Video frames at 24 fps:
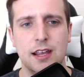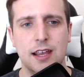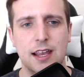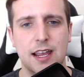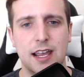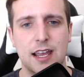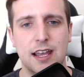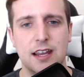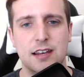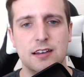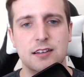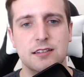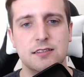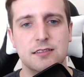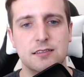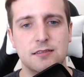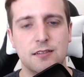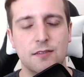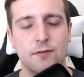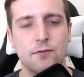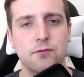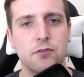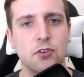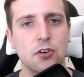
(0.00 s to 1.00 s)
and
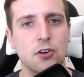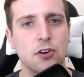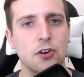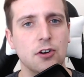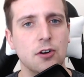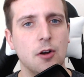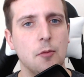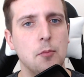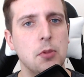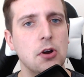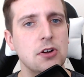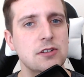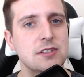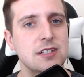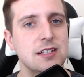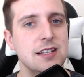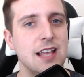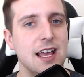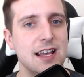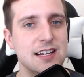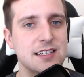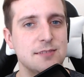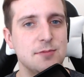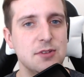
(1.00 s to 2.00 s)
for a person
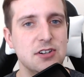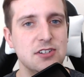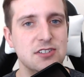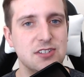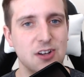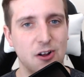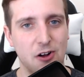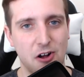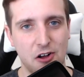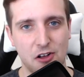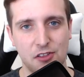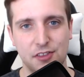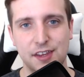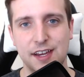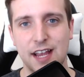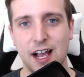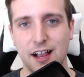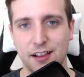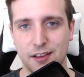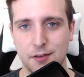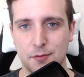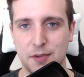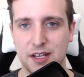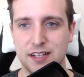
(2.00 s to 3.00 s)
that experienced all the
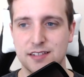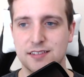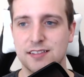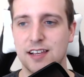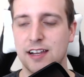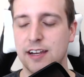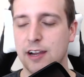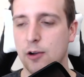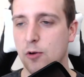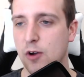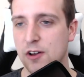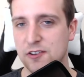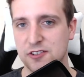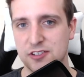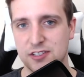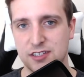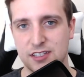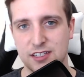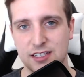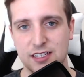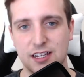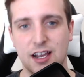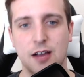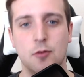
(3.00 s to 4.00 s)
elements, like I watched
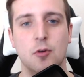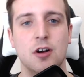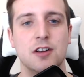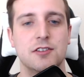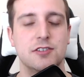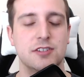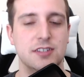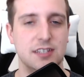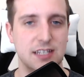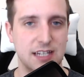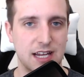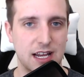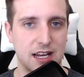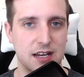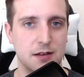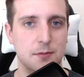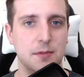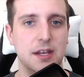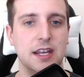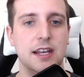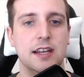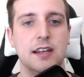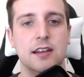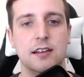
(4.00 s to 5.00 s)
the
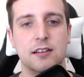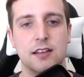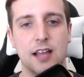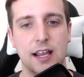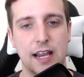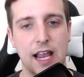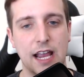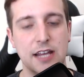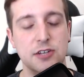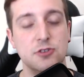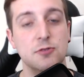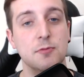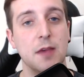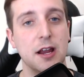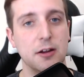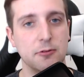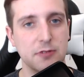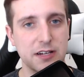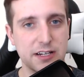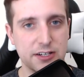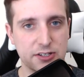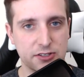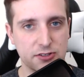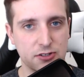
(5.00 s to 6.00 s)
anime, like I do my
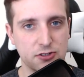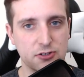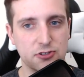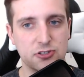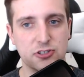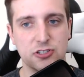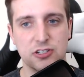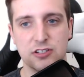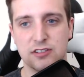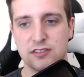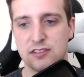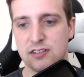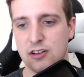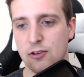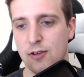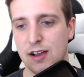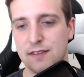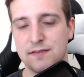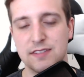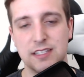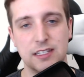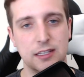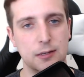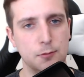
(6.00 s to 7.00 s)
research, and so
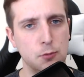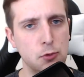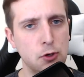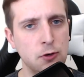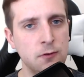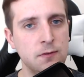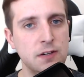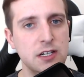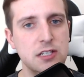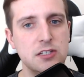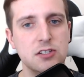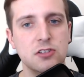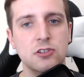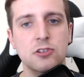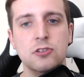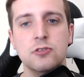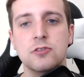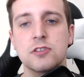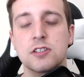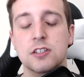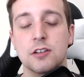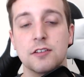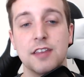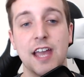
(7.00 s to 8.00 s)
I've seen the movie
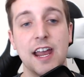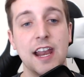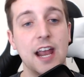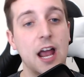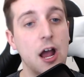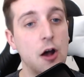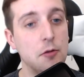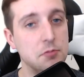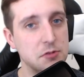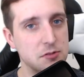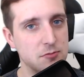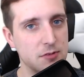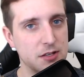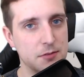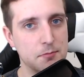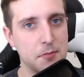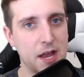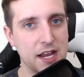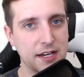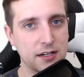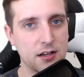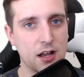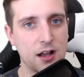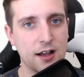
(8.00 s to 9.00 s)
too, so that helped with
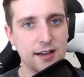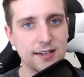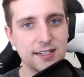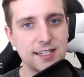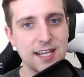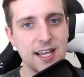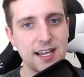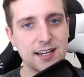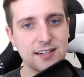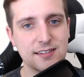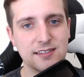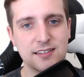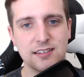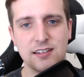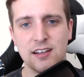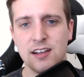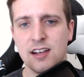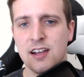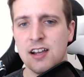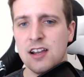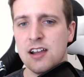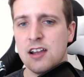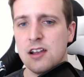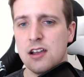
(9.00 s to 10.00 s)
my context.
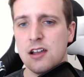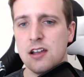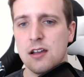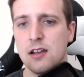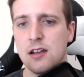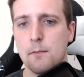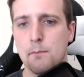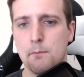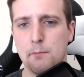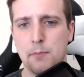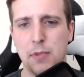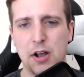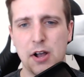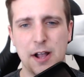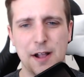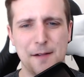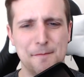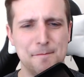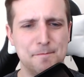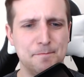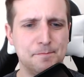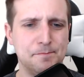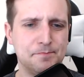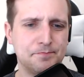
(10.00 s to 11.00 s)

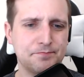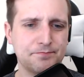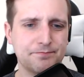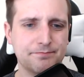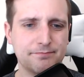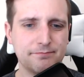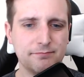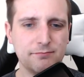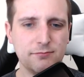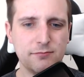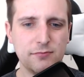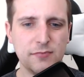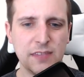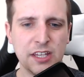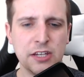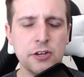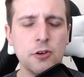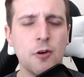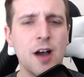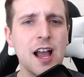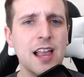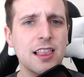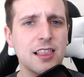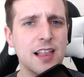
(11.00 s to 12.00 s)
But
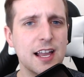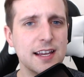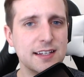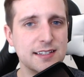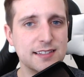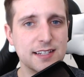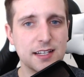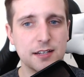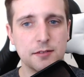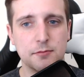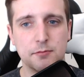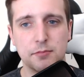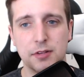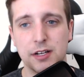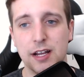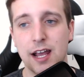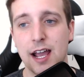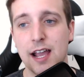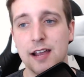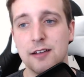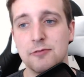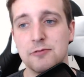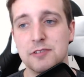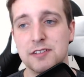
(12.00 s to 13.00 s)
I liked it, but
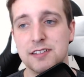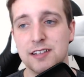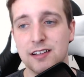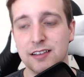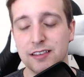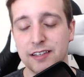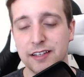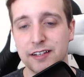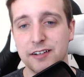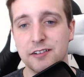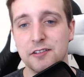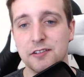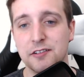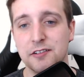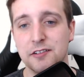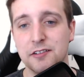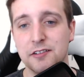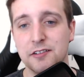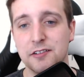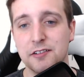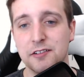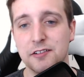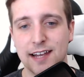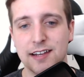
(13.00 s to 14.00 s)
I was a little
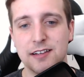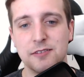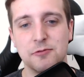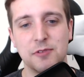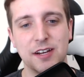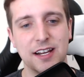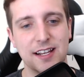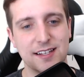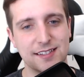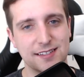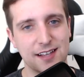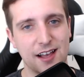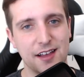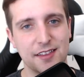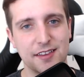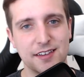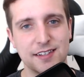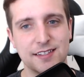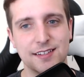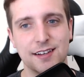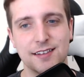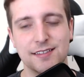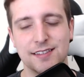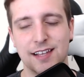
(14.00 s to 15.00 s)
saddened when I saw
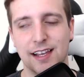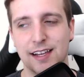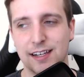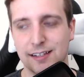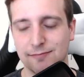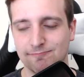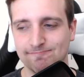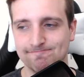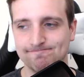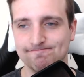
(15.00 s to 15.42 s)
this. I was like,